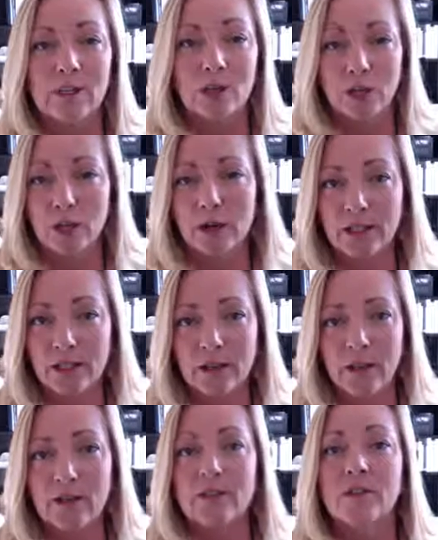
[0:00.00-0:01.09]
you're sharing the
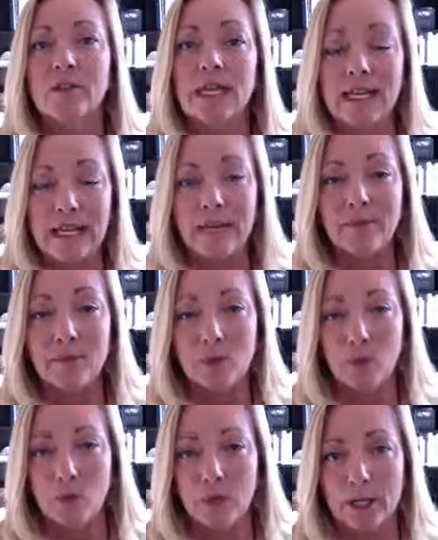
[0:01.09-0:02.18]
love so they keep
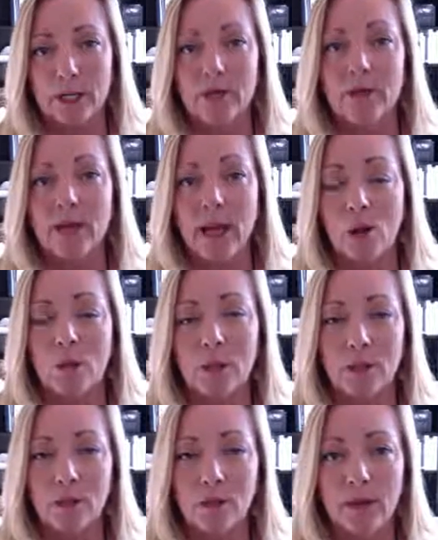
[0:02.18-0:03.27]
supporting you and
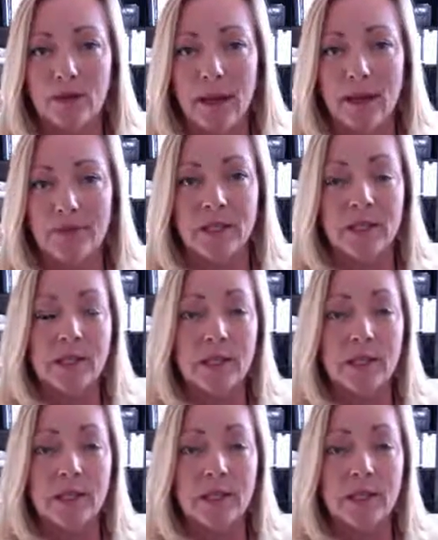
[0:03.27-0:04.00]
helping you with that.